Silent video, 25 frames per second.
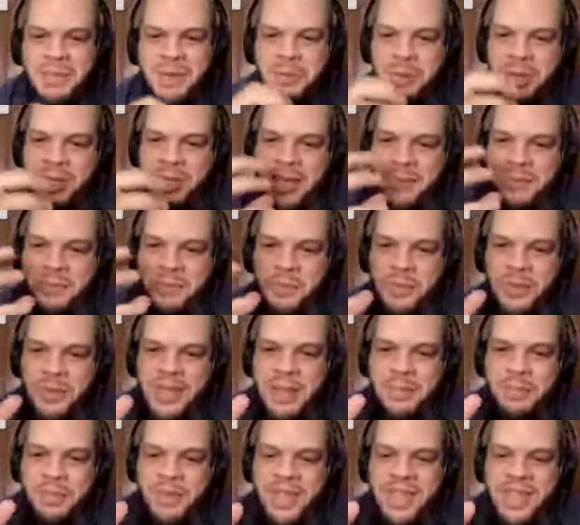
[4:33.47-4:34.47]
But when
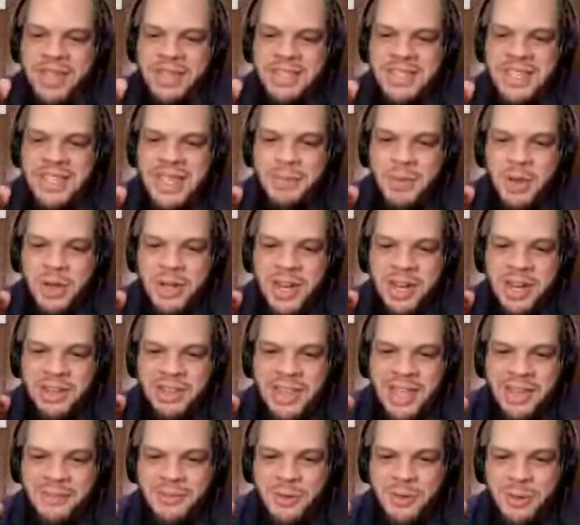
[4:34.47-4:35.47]
they play a team on their
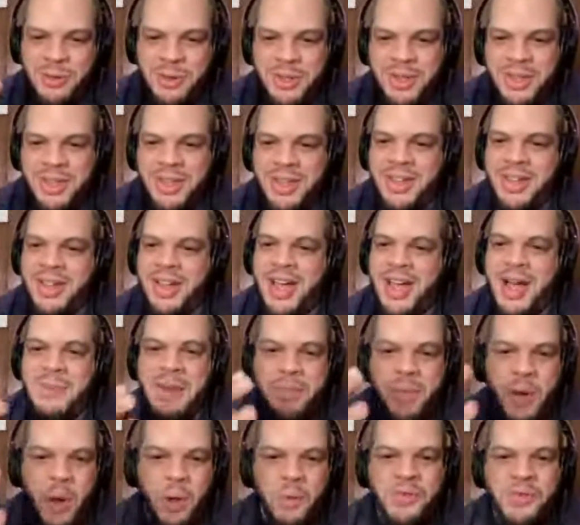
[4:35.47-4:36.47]
level,
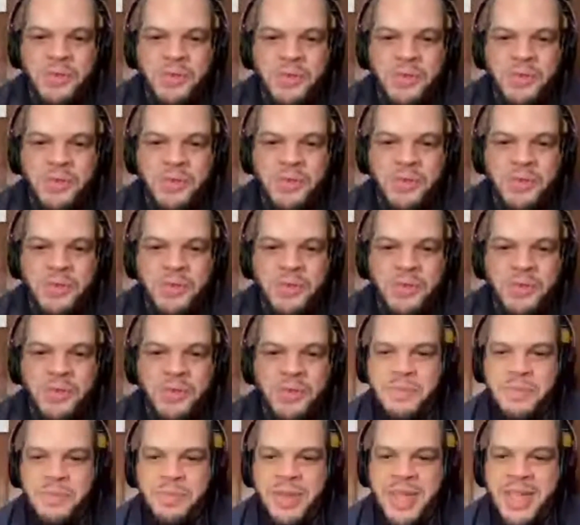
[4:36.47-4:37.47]
and both teams are going to
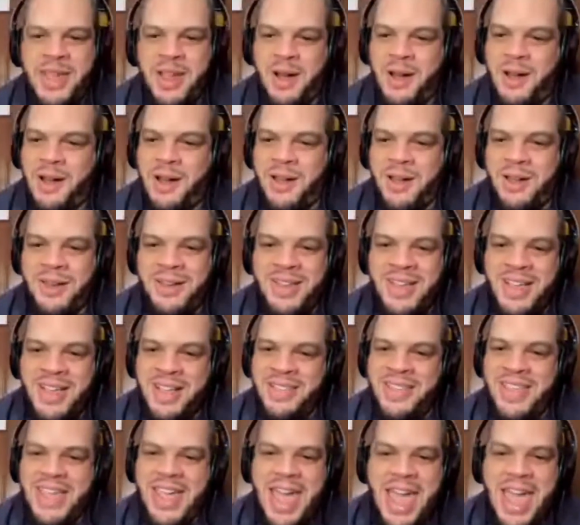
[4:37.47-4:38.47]
come play hard,
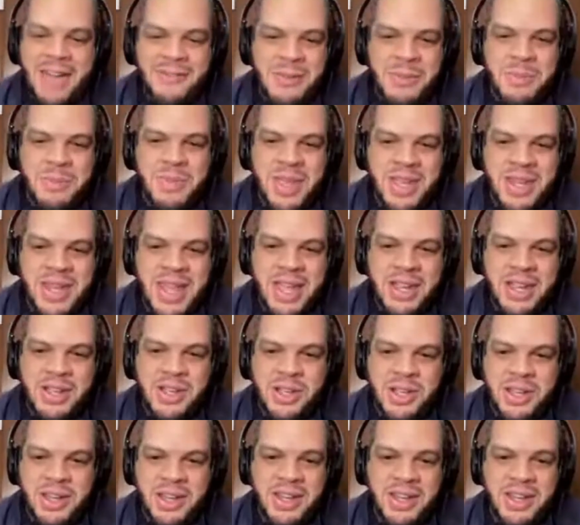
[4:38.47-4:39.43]
they haven't been that good.